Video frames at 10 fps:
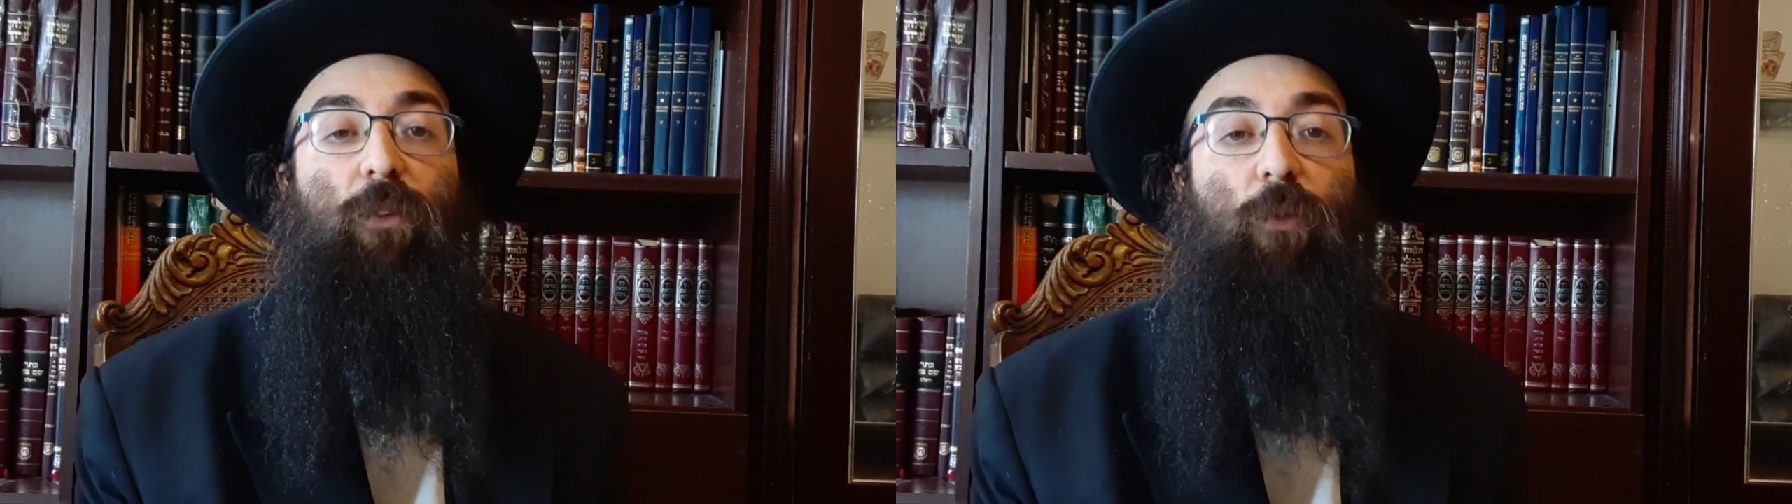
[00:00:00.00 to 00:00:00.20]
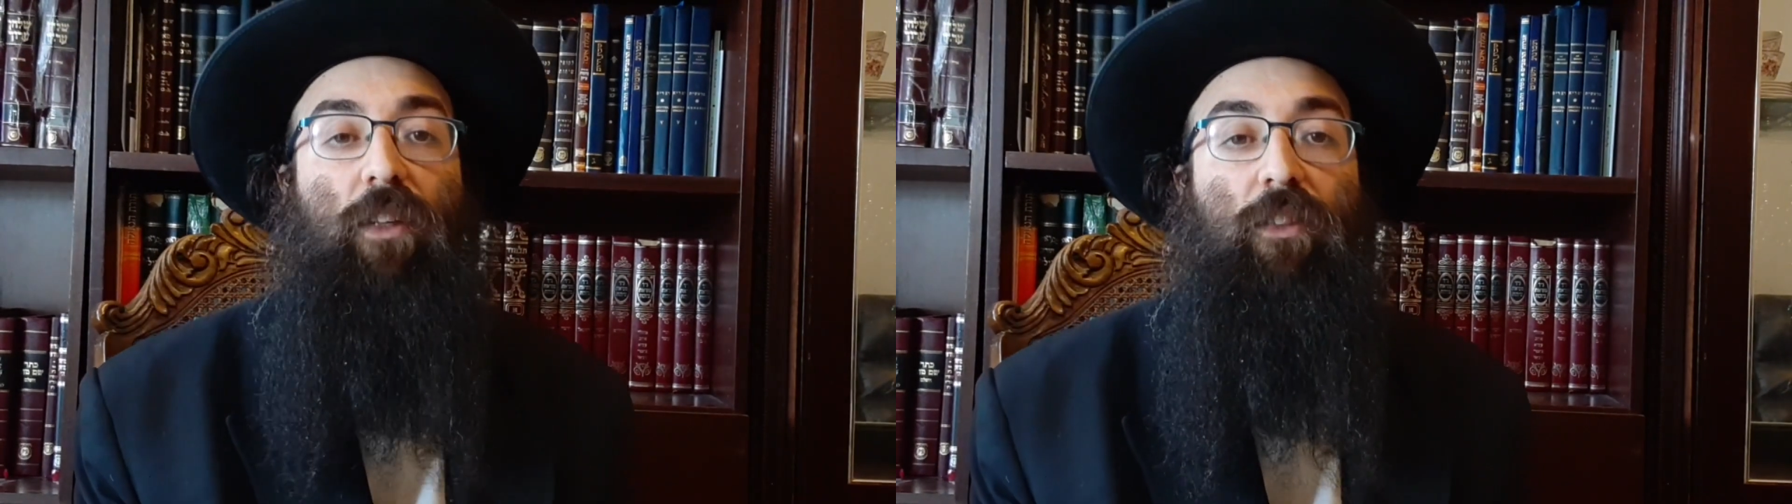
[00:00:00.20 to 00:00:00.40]
he
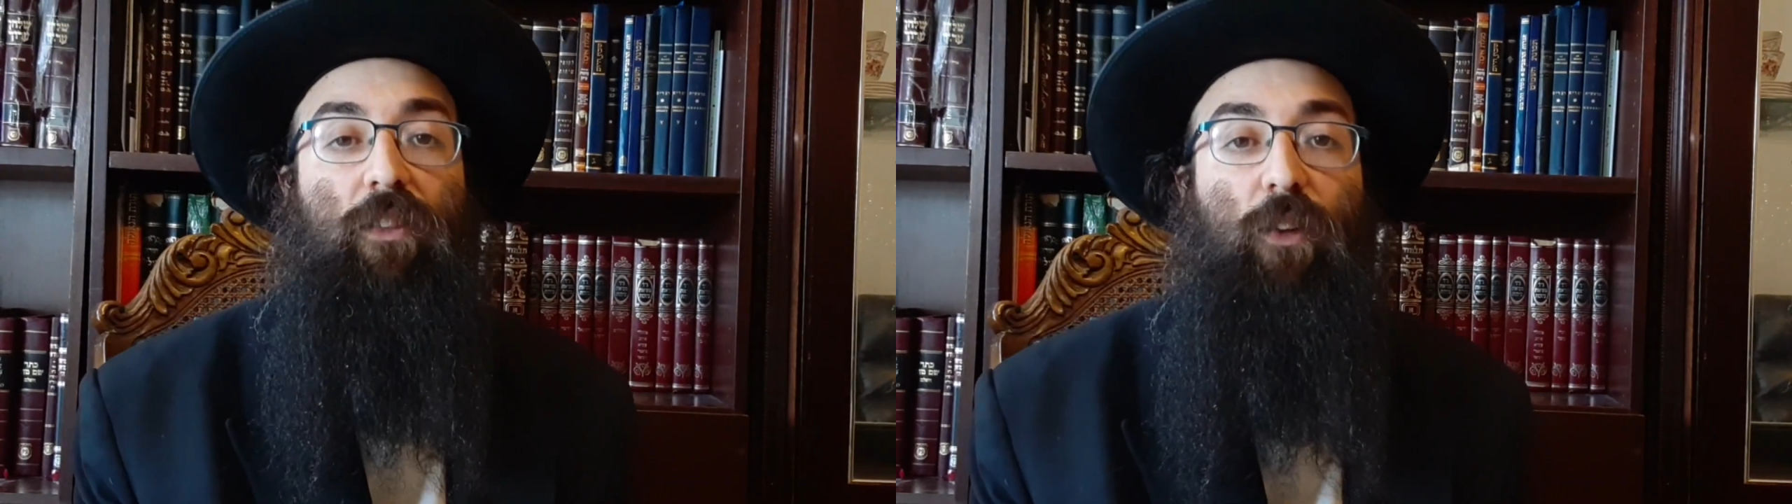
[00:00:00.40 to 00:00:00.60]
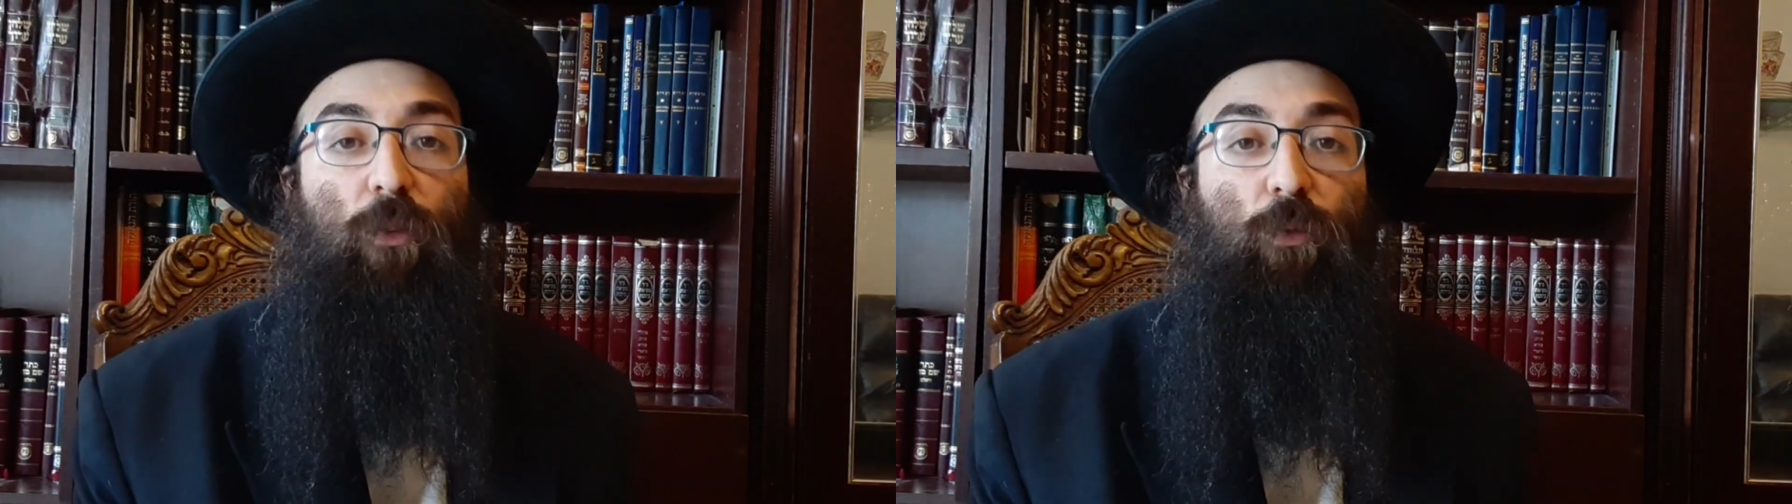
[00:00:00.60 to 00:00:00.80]
wants to
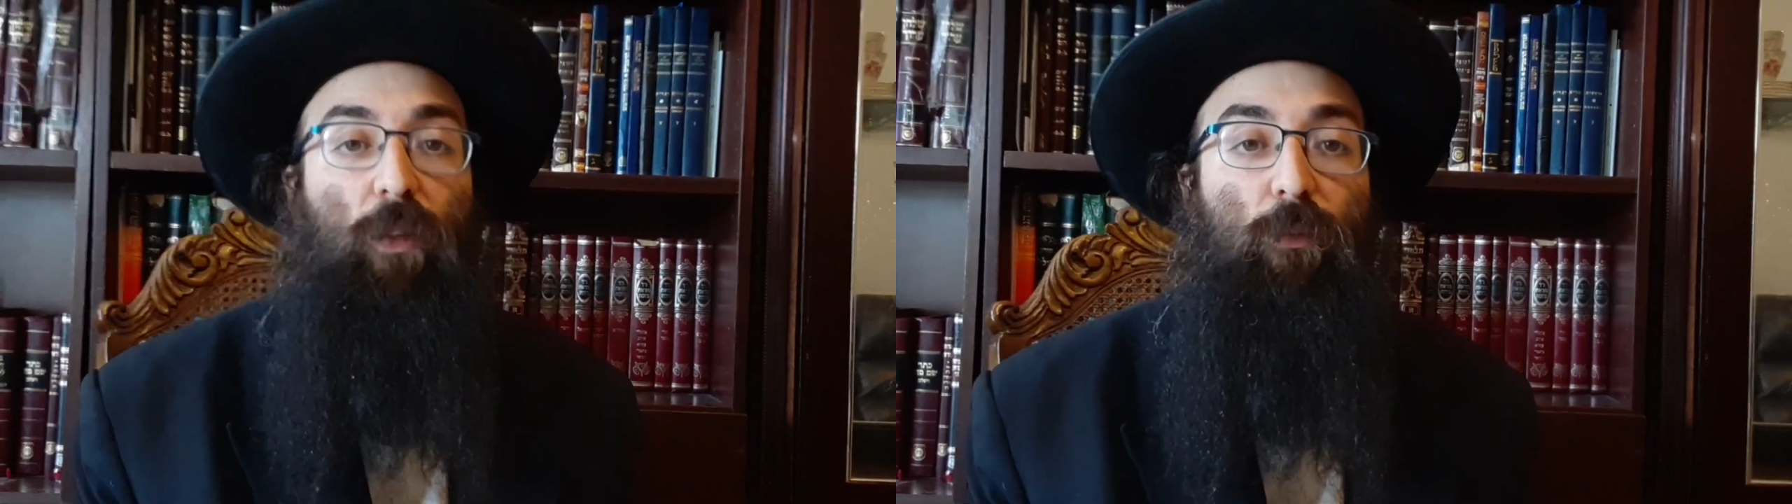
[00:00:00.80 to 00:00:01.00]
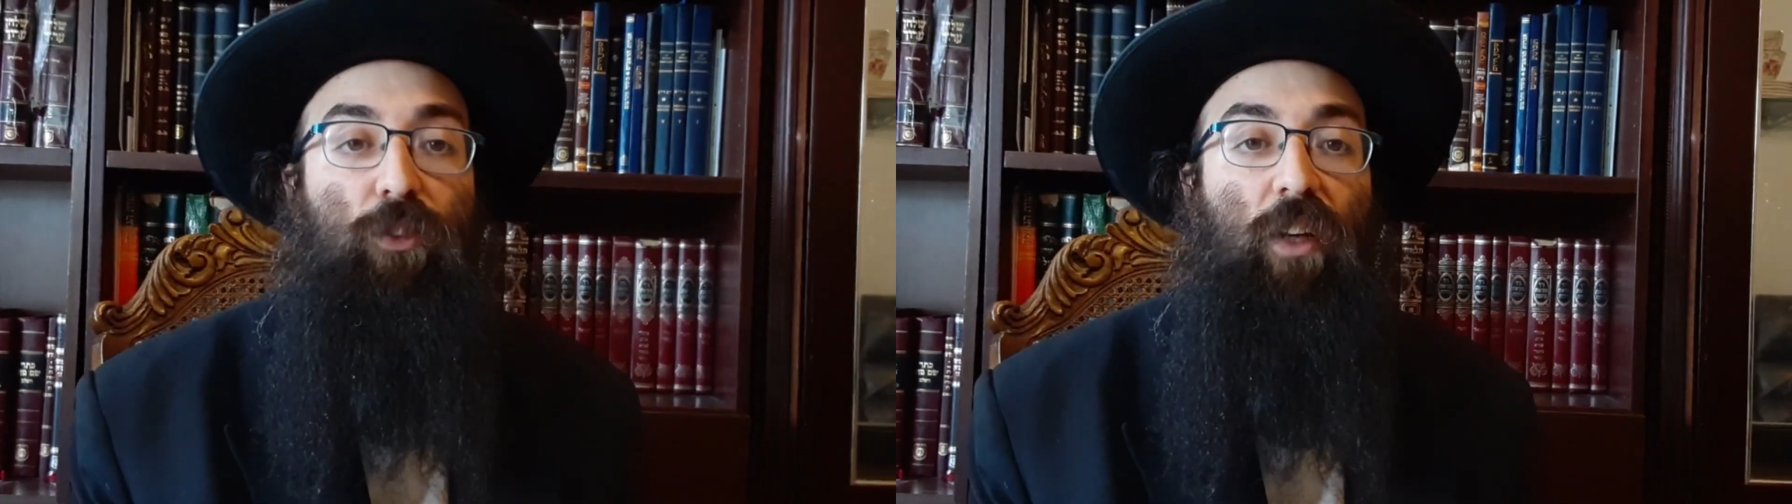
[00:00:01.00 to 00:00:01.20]
know where
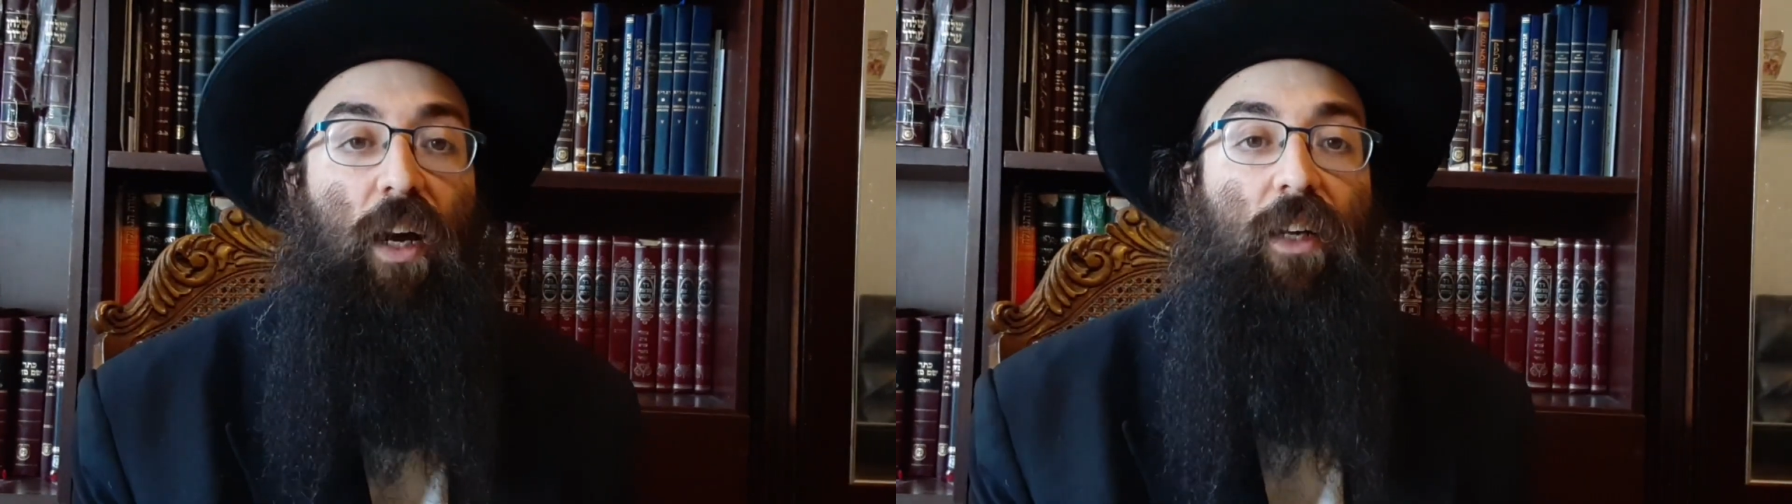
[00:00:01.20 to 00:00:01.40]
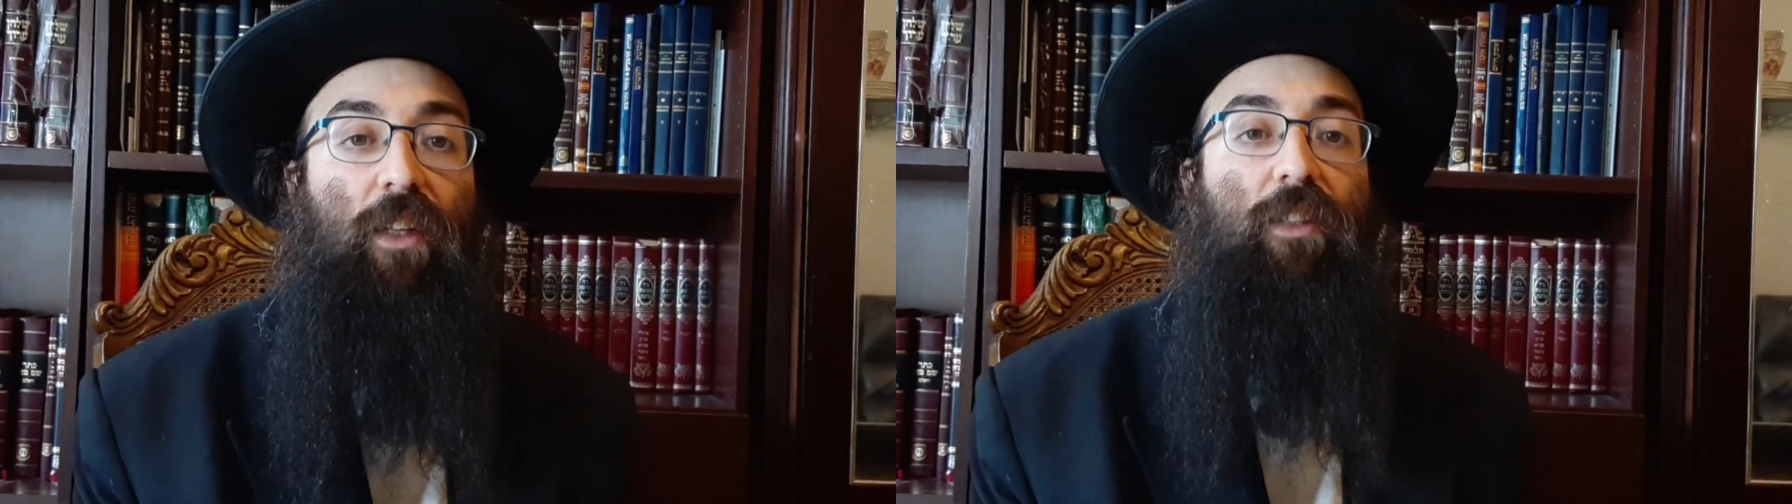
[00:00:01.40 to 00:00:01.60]

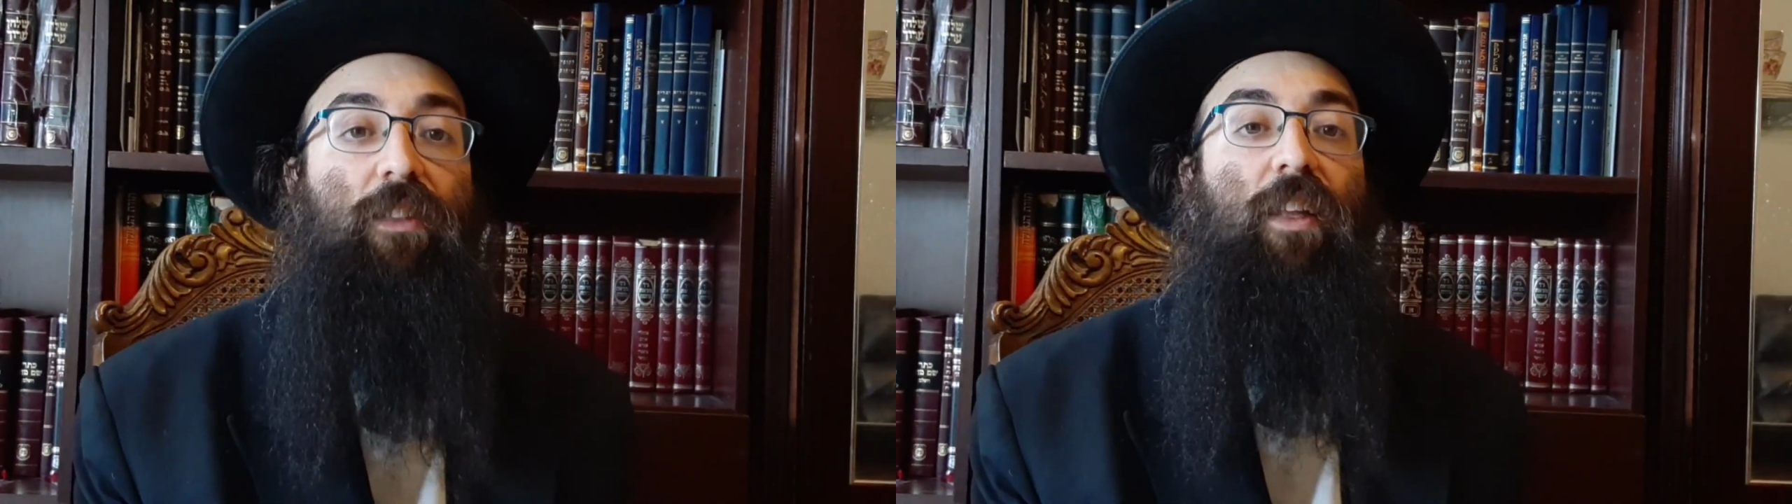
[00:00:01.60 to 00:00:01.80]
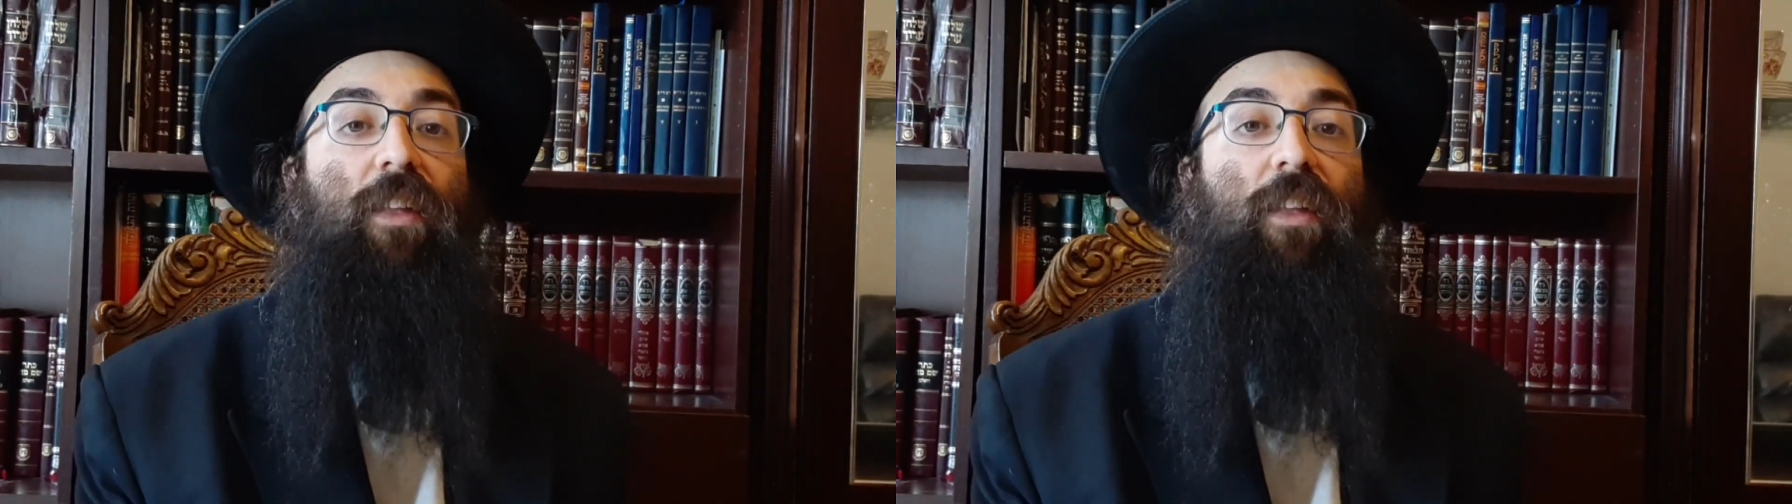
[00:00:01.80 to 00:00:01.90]
Moshiach is,